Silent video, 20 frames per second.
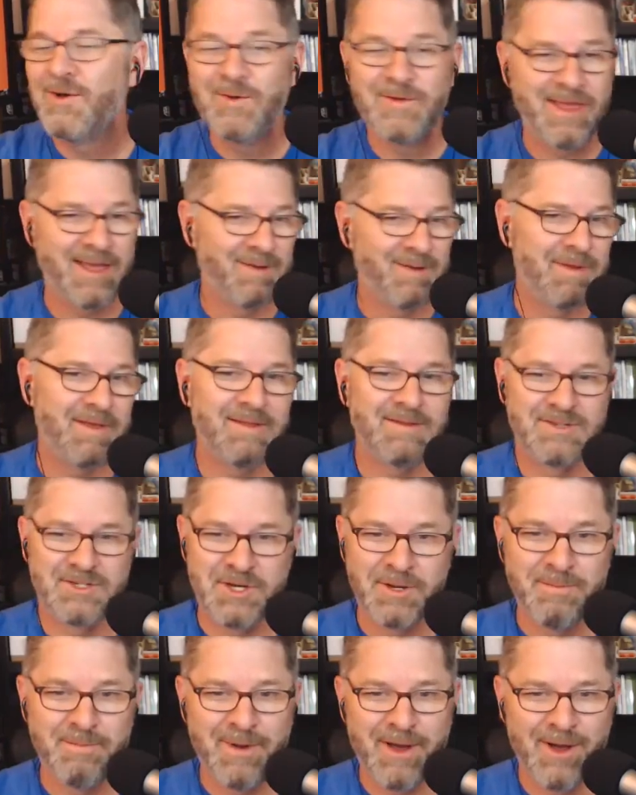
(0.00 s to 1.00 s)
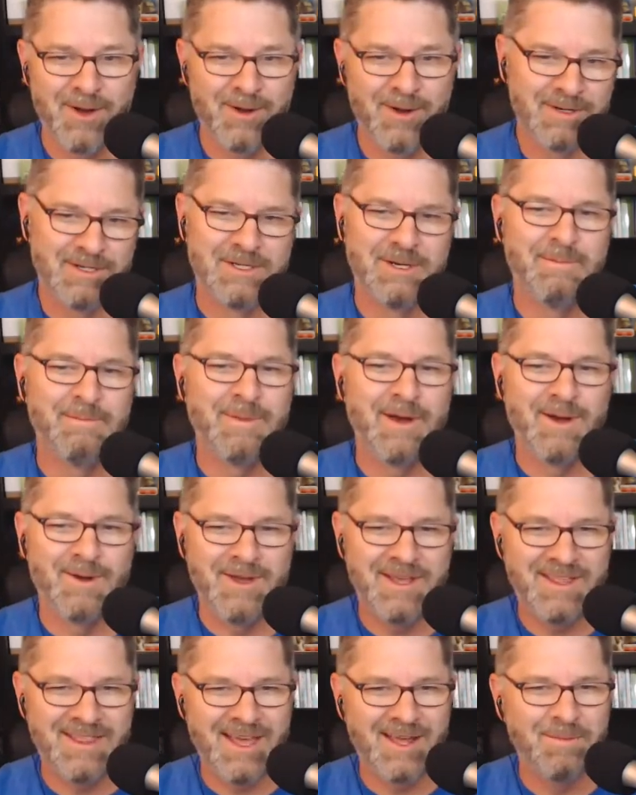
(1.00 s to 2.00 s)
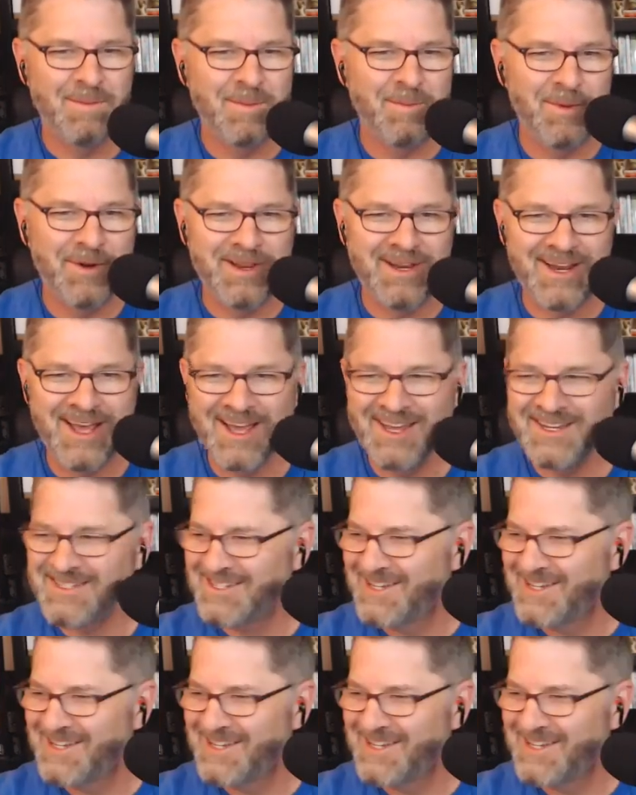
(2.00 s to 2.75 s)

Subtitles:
that'd be Jim Bowie. That'd be pretty nice.